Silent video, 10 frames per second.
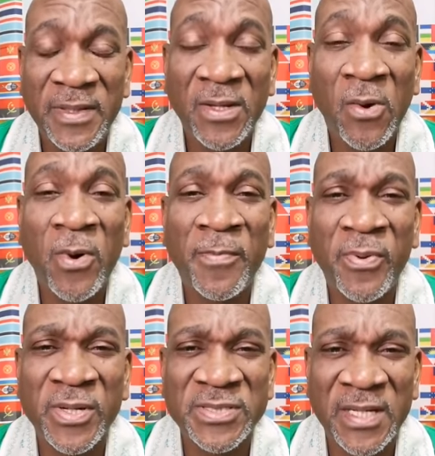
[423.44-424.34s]
be our
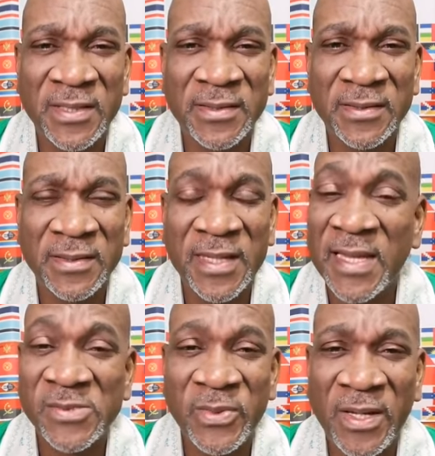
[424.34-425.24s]
portion,
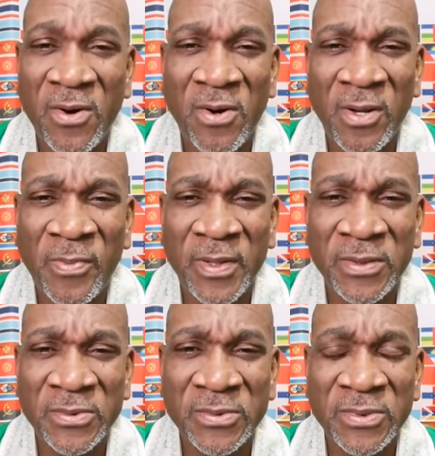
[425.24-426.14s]
that as we call
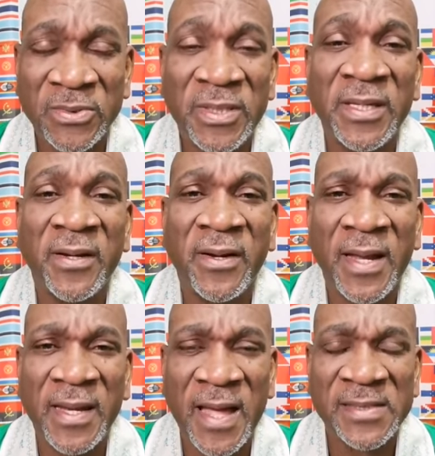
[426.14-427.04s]
upon you, you
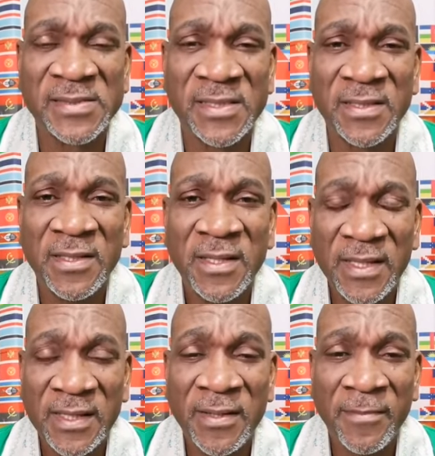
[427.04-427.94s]
hear and answer
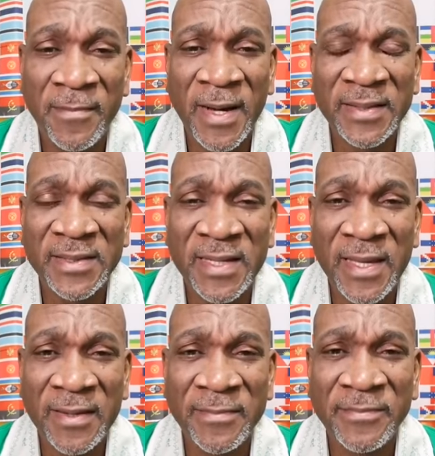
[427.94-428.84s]
in the mighty
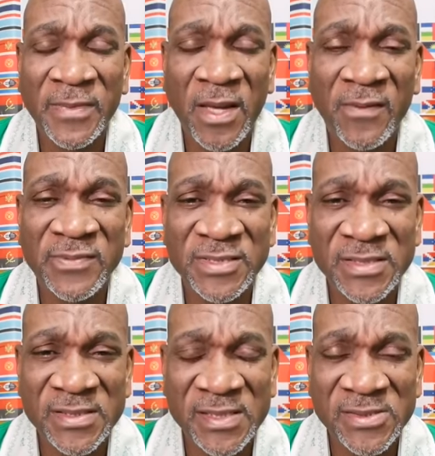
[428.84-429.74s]
name of
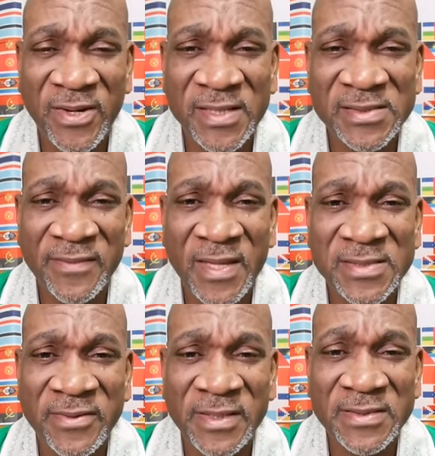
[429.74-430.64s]
Jesus Christ of
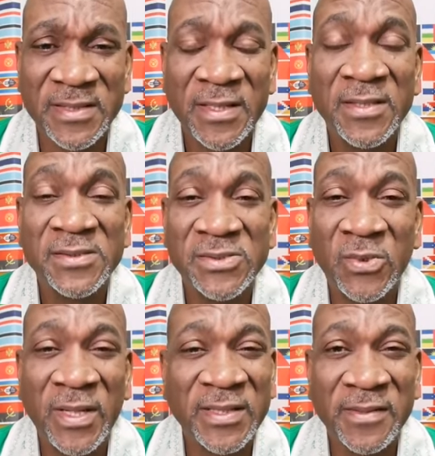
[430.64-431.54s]
Nazareth.
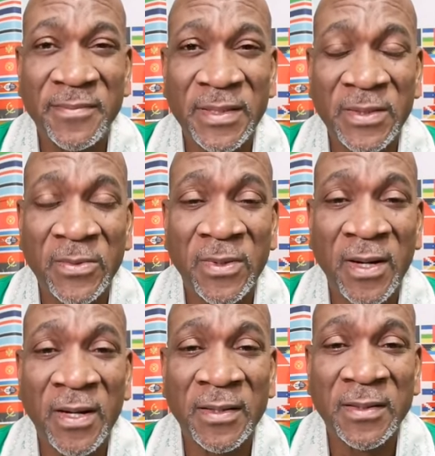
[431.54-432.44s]
So let it be, O
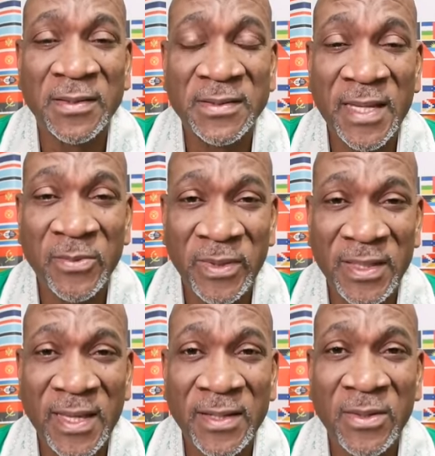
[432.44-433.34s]
God, that
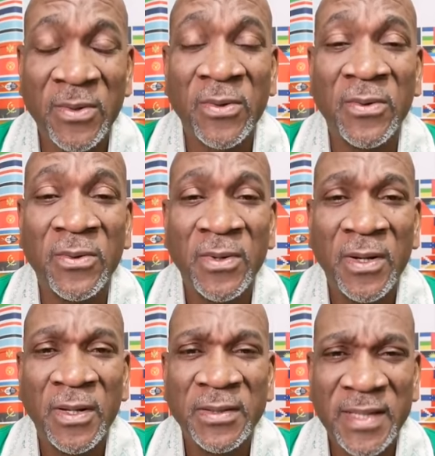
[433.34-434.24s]
we can know
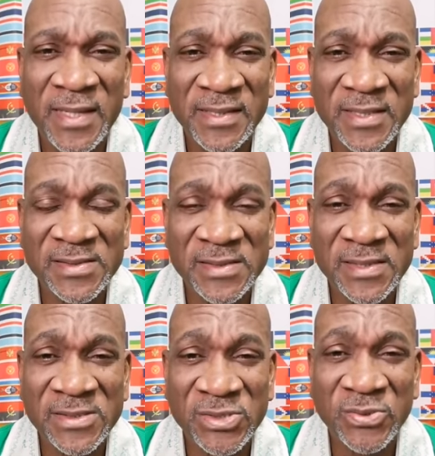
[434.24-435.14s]
that
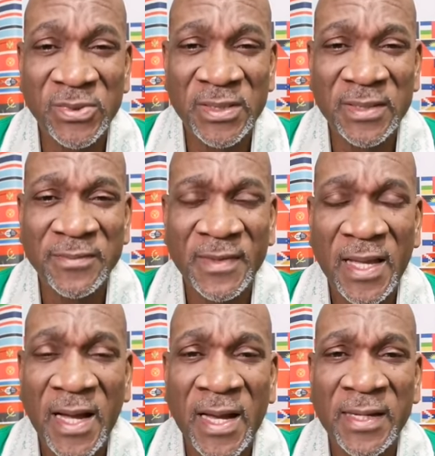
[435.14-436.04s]
this is truly,
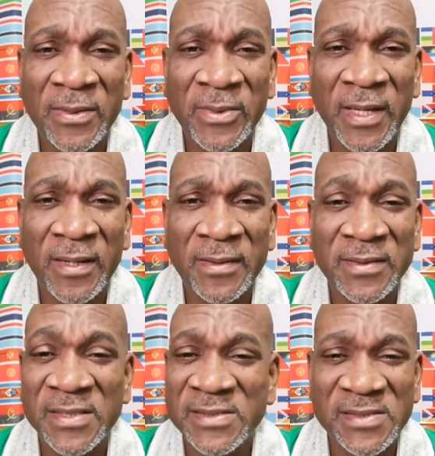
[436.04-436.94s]
hallelujah,
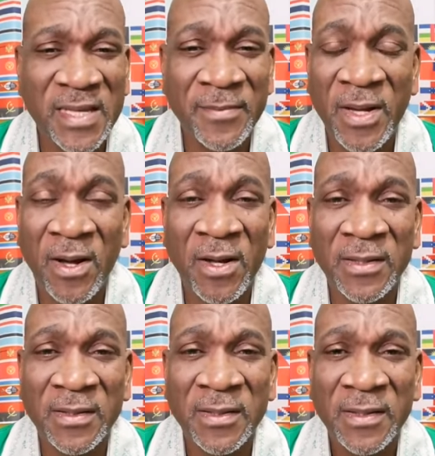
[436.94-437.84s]
the same
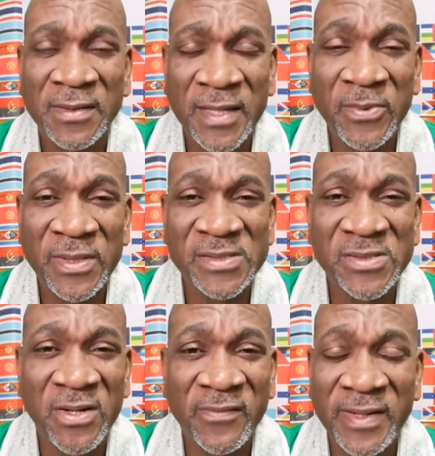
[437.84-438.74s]
God that we
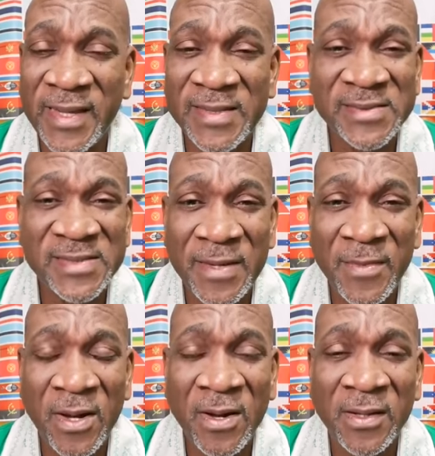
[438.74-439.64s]
serve. And that
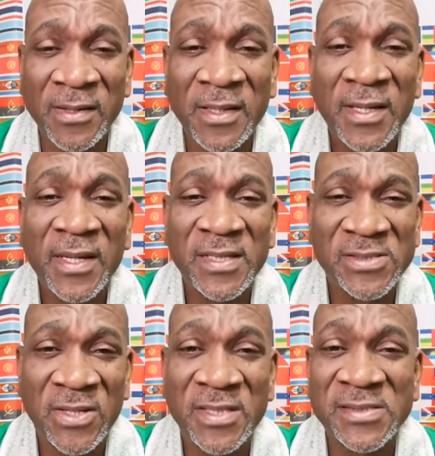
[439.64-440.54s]
same God
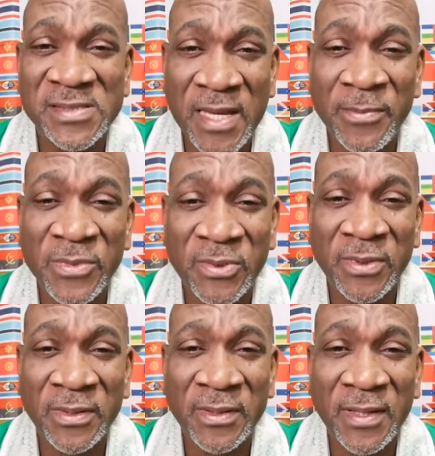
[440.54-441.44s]
is on the same
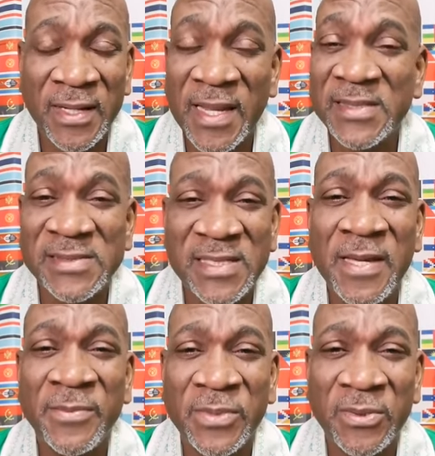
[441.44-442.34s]
throne, and that
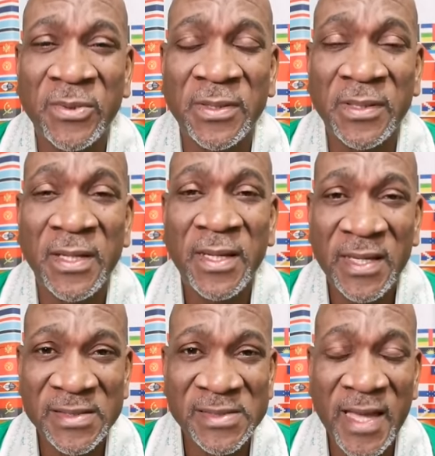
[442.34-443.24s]
same throne
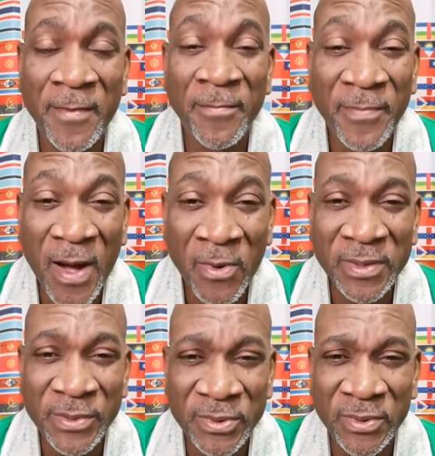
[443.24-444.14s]
is the
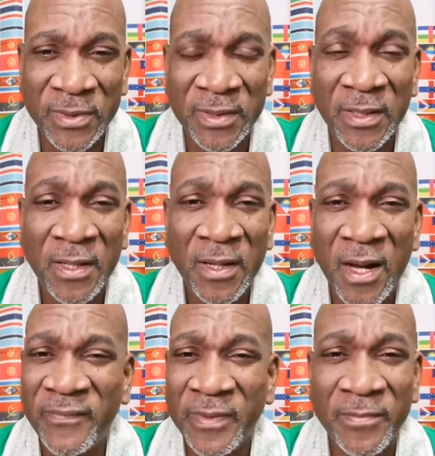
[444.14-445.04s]
empowered throne
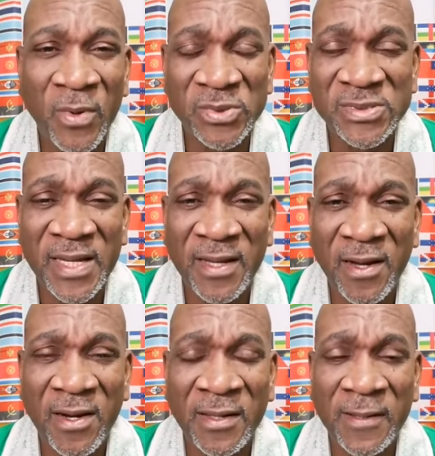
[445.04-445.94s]
of the Most High
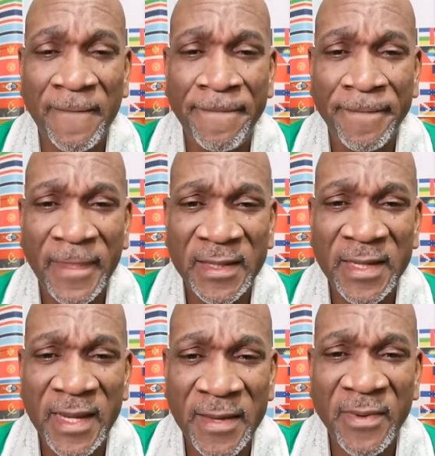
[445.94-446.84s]
God.
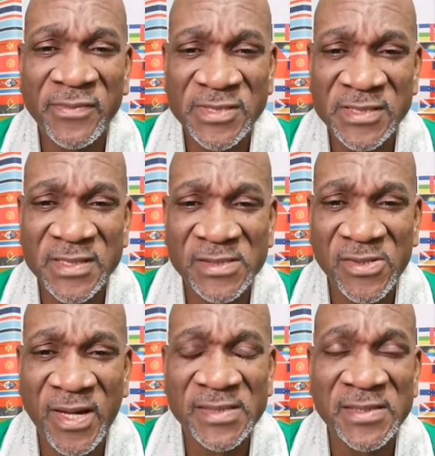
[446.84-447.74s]
In the name of
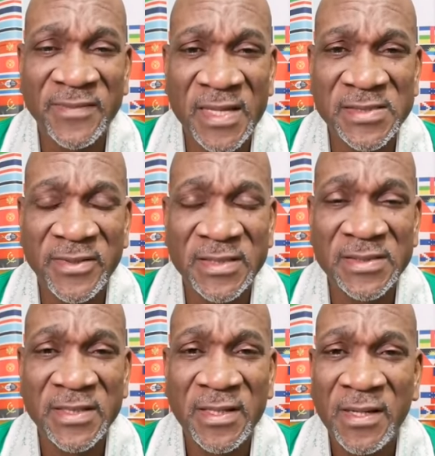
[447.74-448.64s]
Jesus Christ of
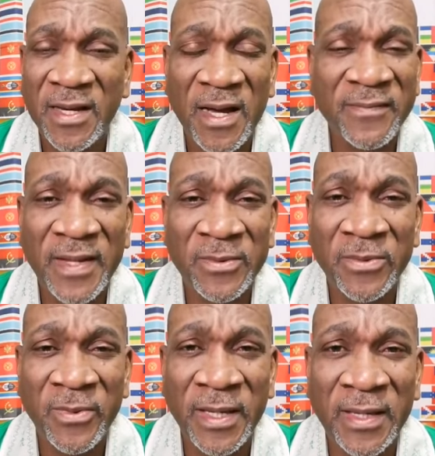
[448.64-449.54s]
Nazareth, have
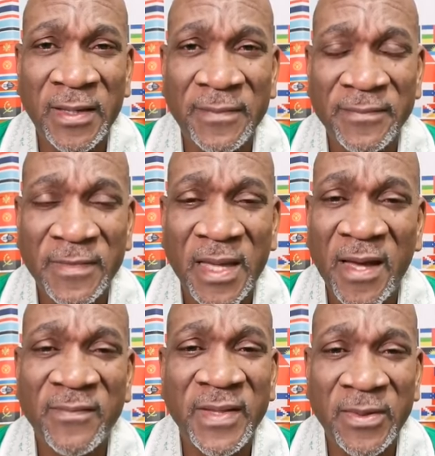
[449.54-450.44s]
thine own way,
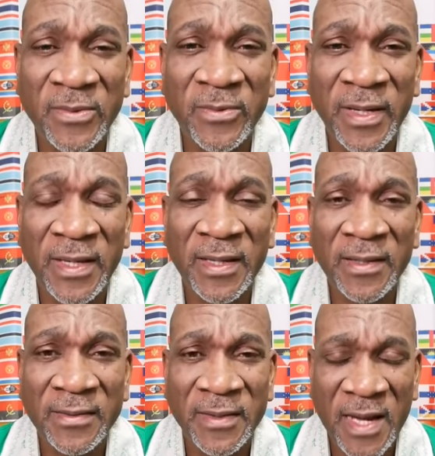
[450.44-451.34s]
have thine own
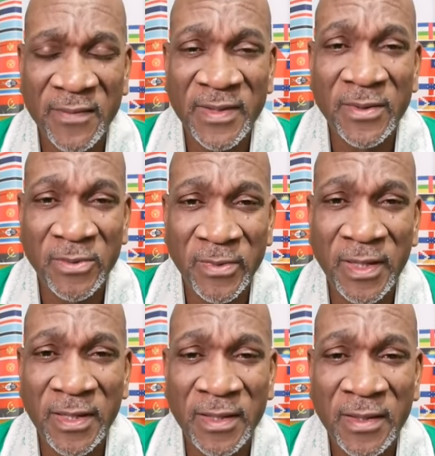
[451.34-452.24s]
way, have thine own
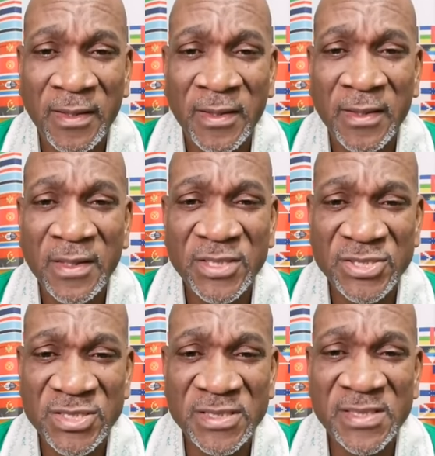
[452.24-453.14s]
way.
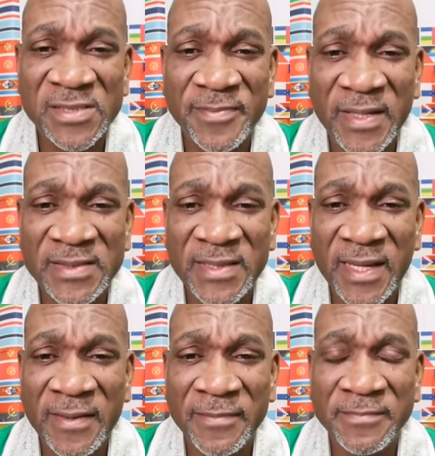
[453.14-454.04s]
In Jesus' mighty
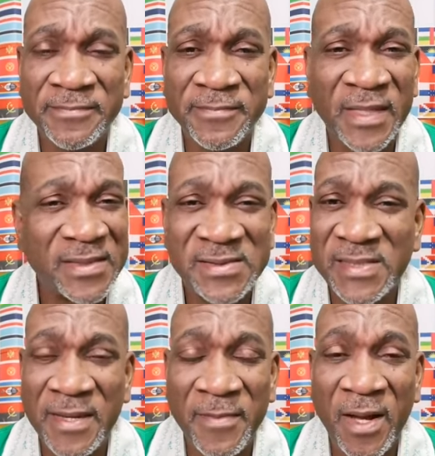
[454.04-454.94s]
name.
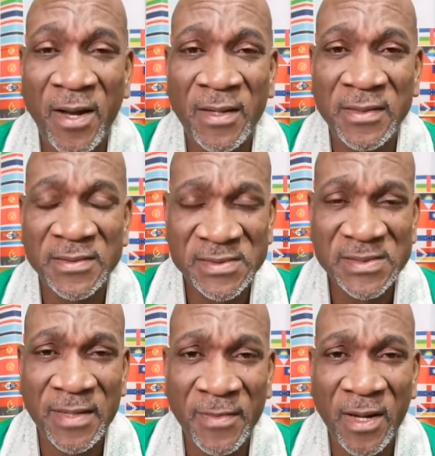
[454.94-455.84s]
Same God,
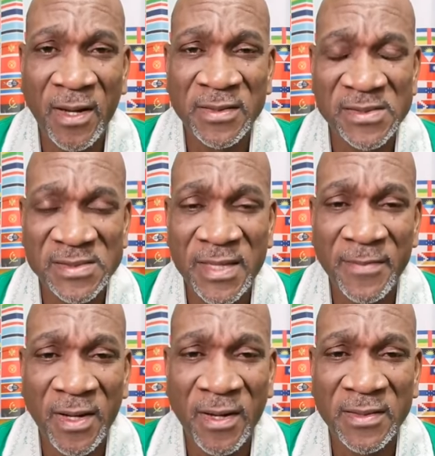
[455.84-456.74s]
same God,
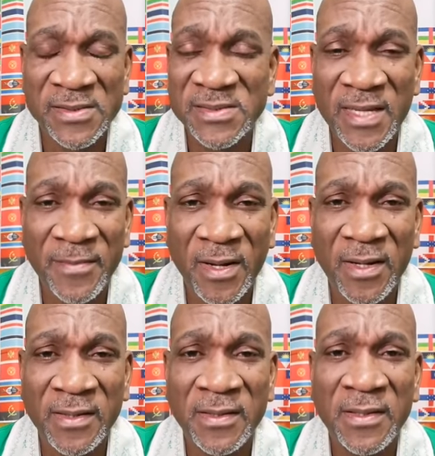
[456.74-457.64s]
same God, same
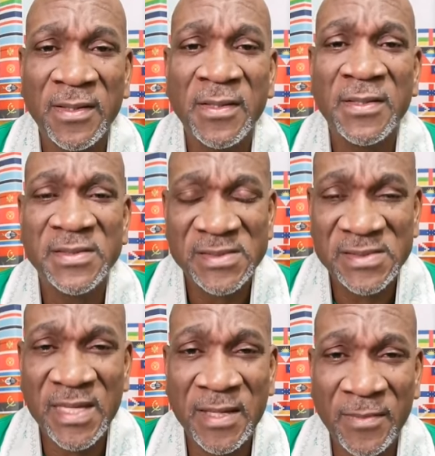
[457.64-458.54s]
God,
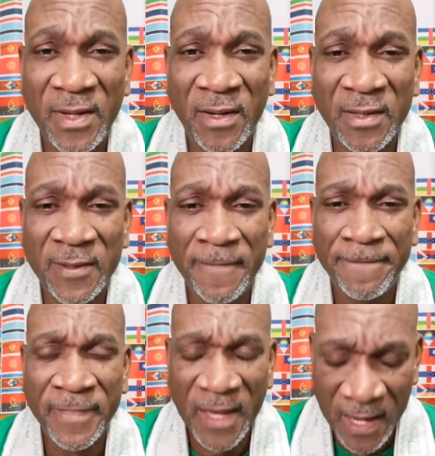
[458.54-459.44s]
same God.
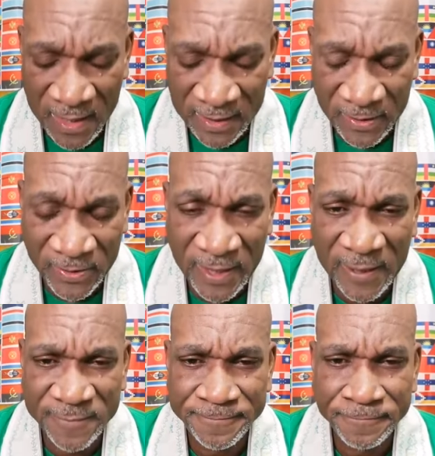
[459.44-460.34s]

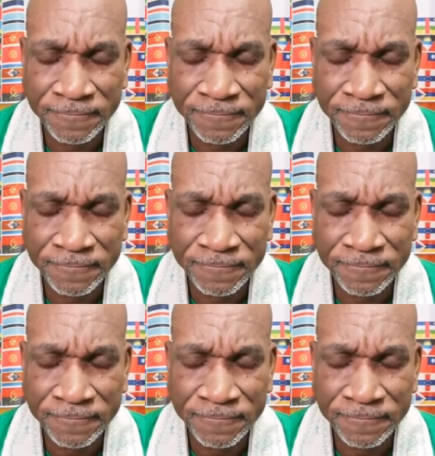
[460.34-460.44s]
Hallelujah.